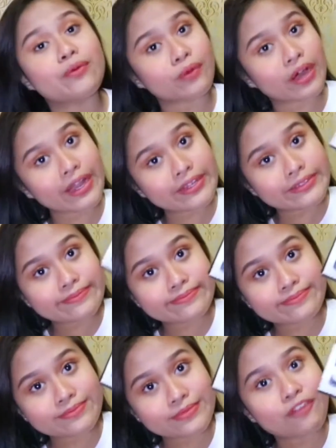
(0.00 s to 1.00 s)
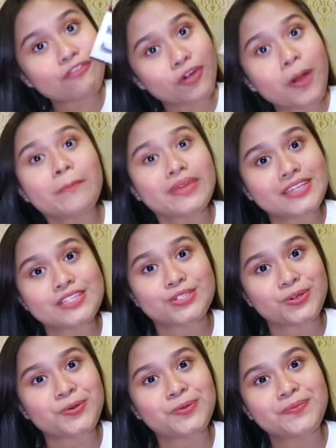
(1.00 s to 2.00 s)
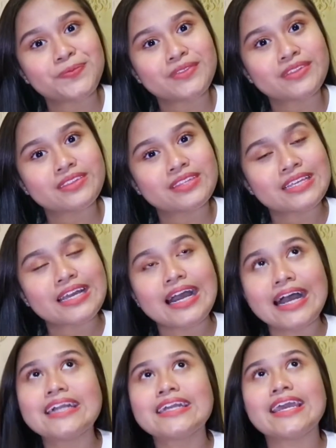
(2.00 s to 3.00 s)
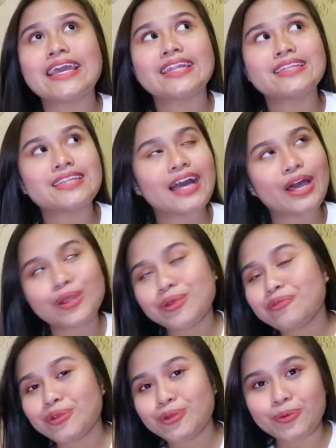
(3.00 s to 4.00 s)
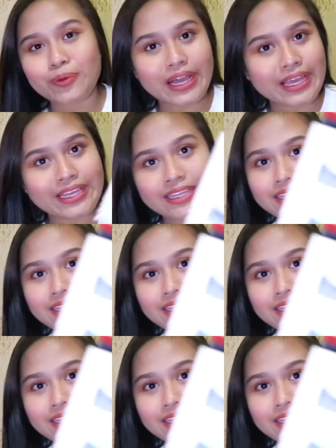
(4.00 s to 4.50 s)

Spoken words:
one from Miniso. Again, I don't even know why.